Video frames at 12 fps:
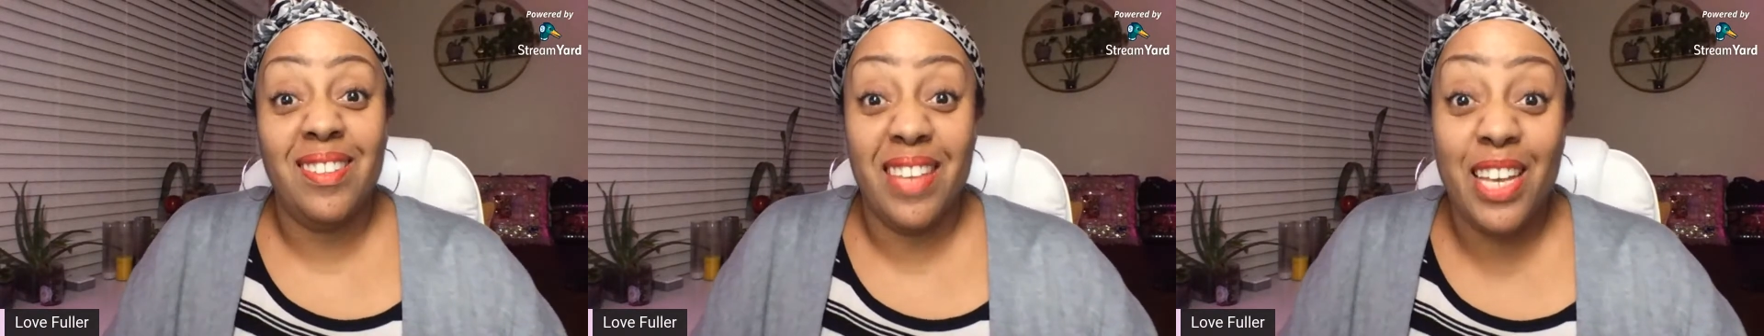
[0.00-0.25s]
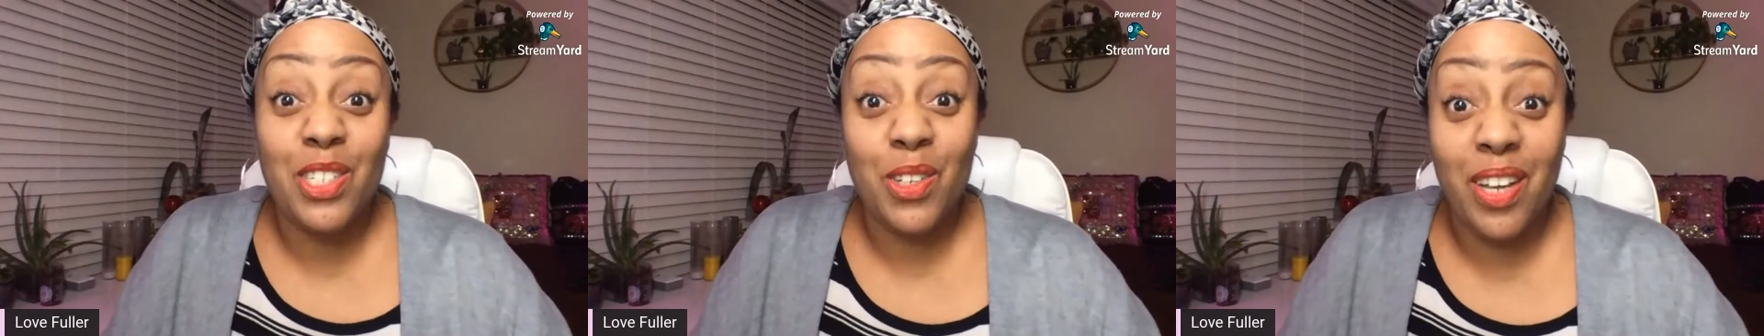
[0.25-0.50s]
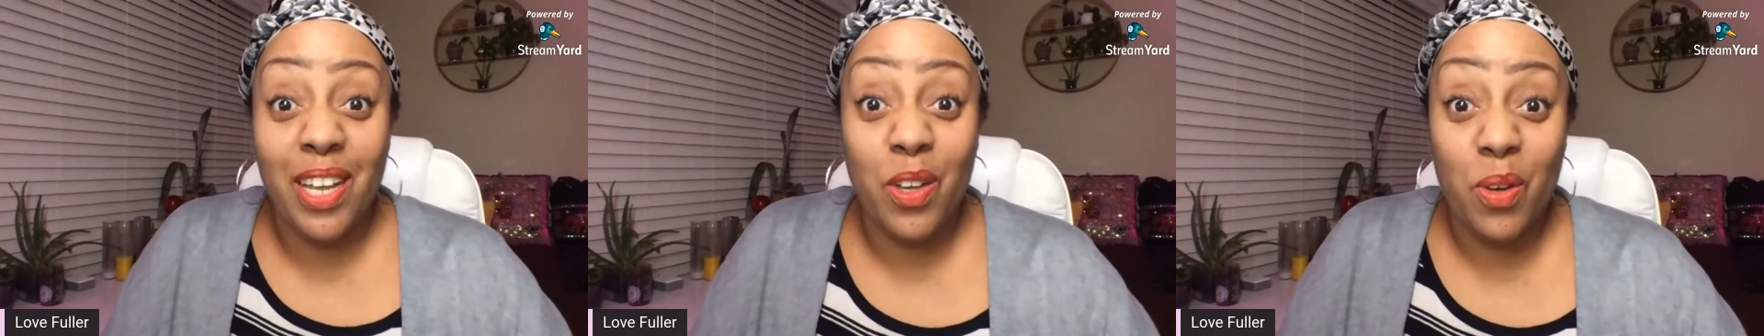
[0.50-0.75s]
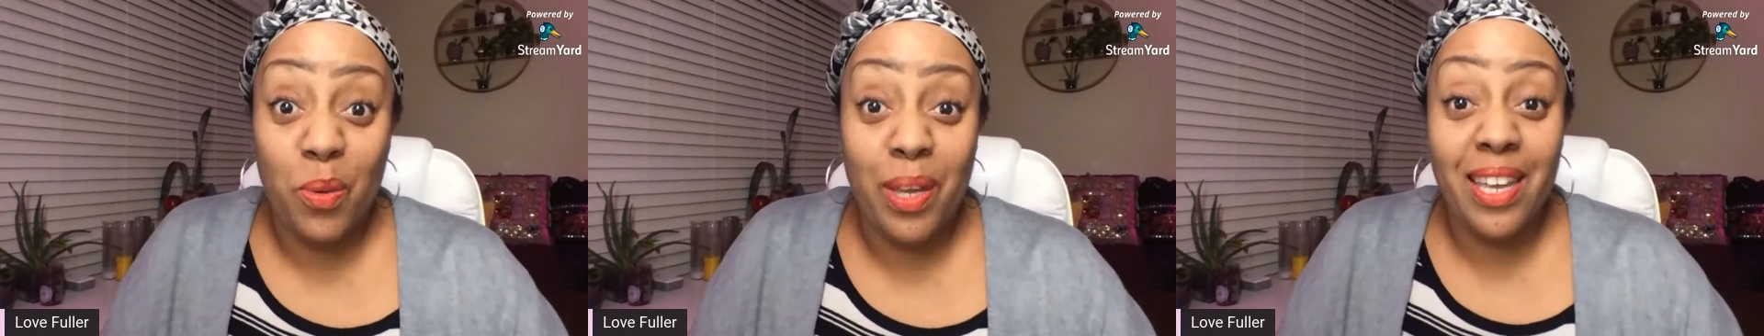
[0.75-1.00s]
desert in
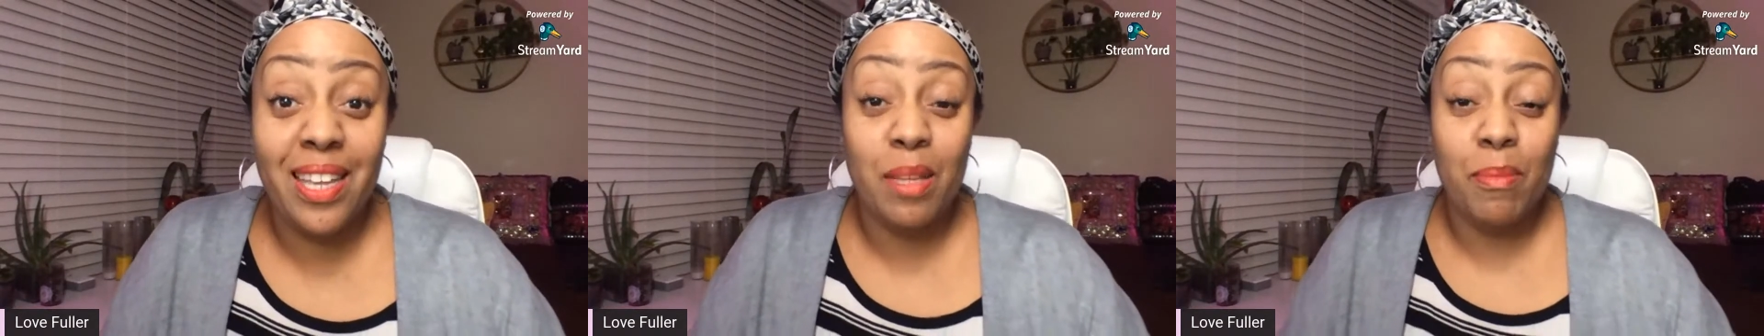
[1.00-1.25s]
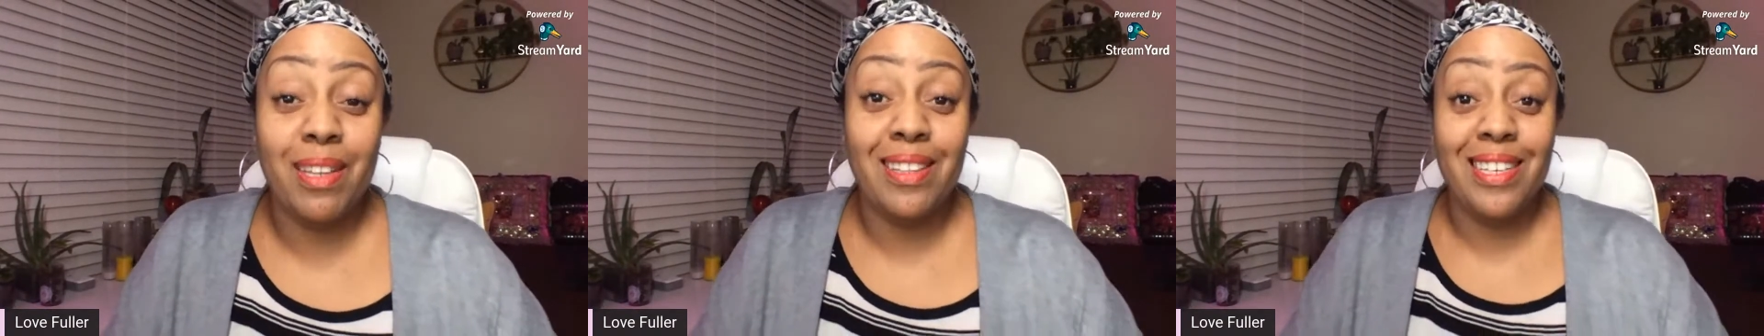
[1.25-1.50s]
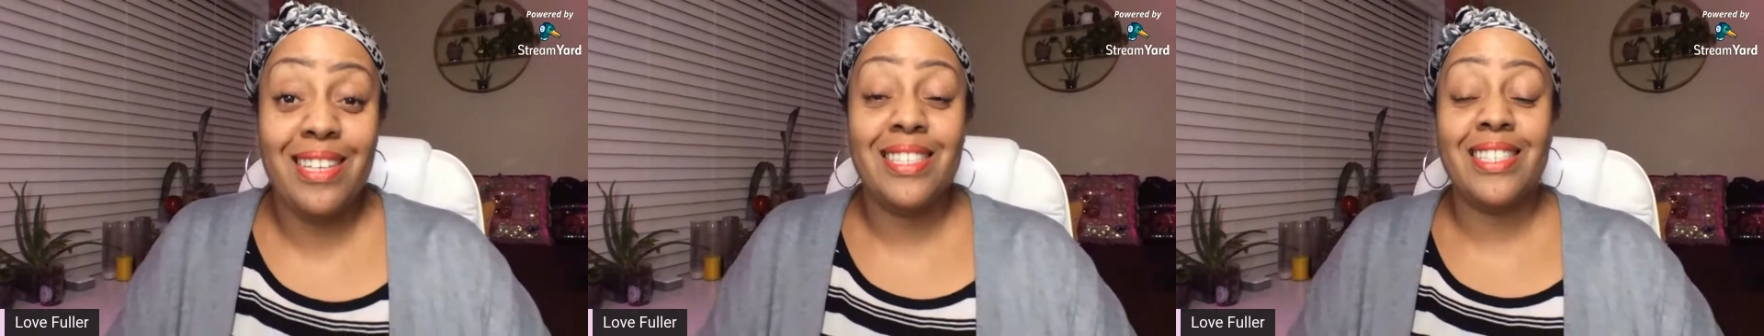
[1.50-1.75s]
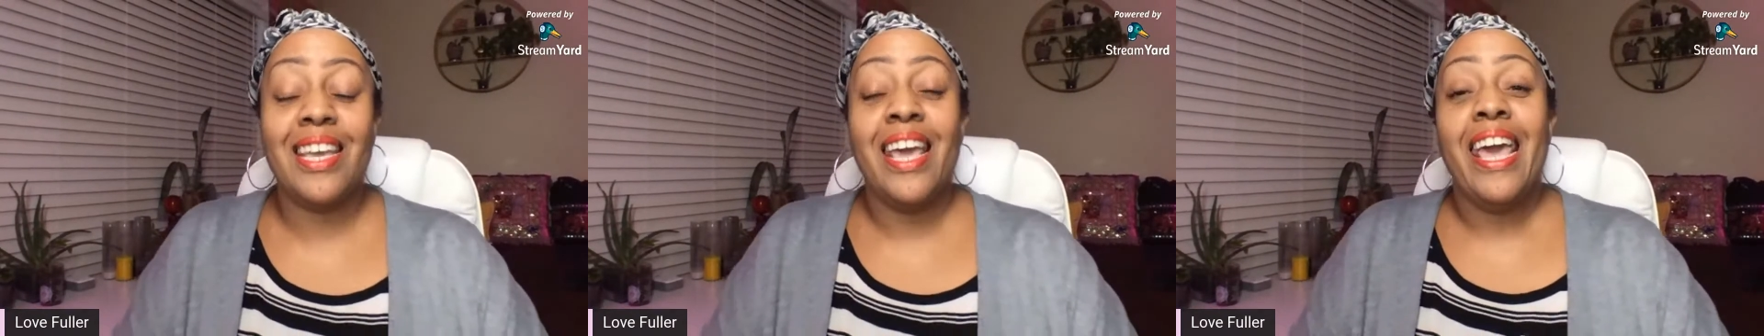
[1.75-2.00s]
Kuwait in the Middle East,